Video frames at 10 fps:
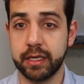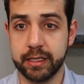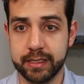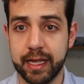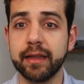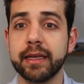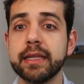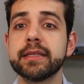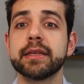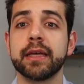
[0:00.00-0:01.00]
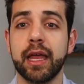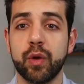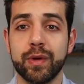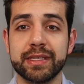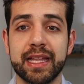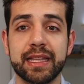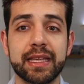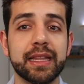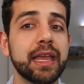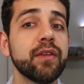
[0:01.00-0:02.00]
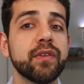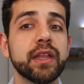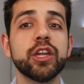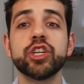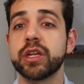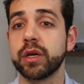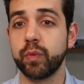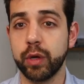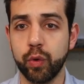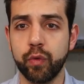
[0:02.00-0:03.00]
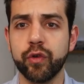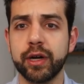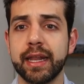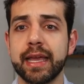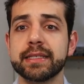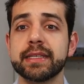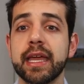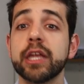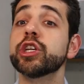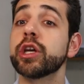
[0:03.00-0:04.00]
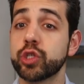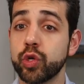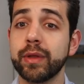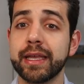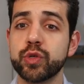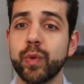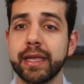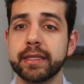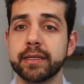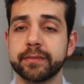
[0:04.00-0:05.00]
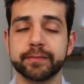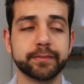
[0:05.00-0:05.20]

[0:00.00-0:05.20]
install it, and once that they finish, we go for the next stage. So let's wait.